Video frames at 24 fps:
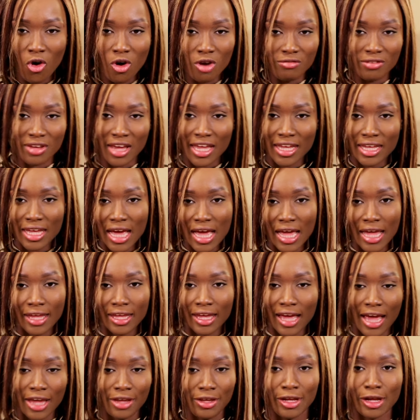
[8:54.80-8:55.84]
or if you're a guy
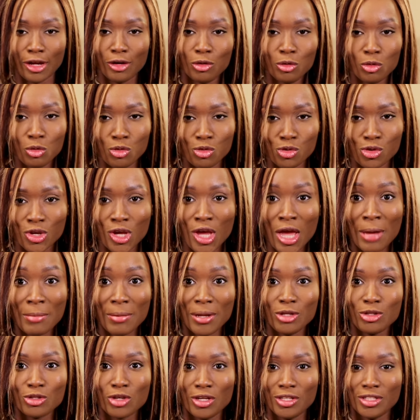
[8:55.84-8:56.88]
and you cannot cook,
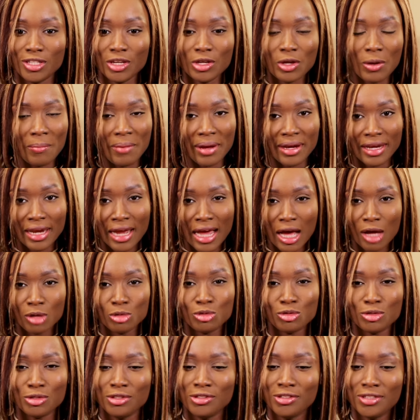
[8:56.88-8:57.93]
make sure you take your partner out
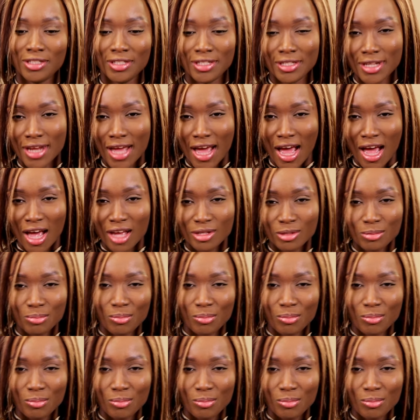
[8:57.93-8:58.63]
to dinner,